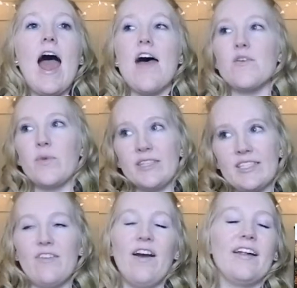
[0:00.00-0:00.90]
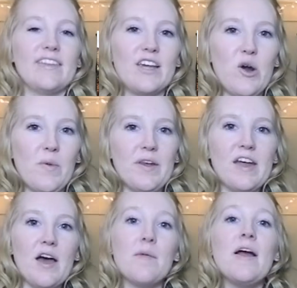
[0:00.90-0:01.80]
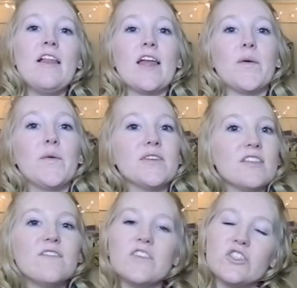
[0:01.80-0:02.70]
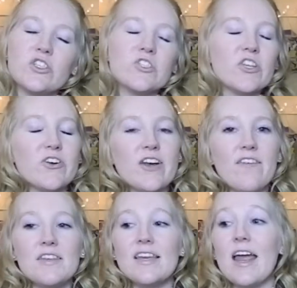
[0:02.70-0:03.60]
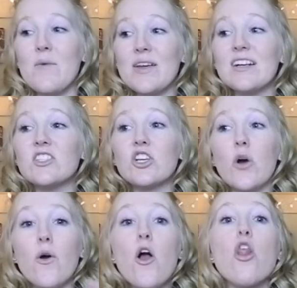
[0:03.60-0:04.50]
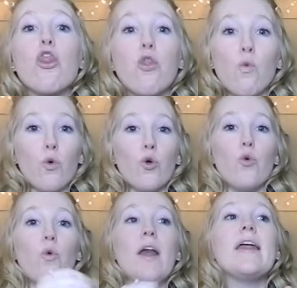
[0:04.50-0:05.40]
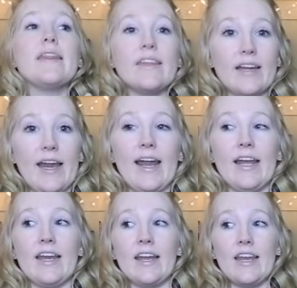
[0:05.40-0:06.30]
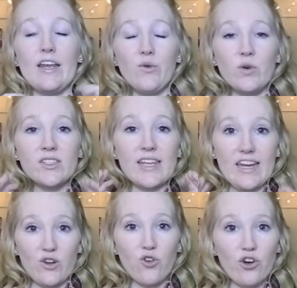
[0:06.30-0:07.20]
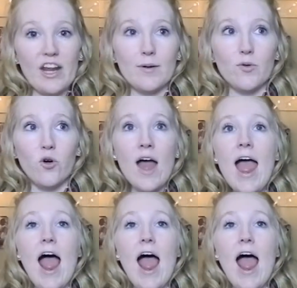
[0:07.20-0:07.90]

and then once they finally opened up, like we went to the visitor center and everything, and we got to go through the canyon. It was incredible.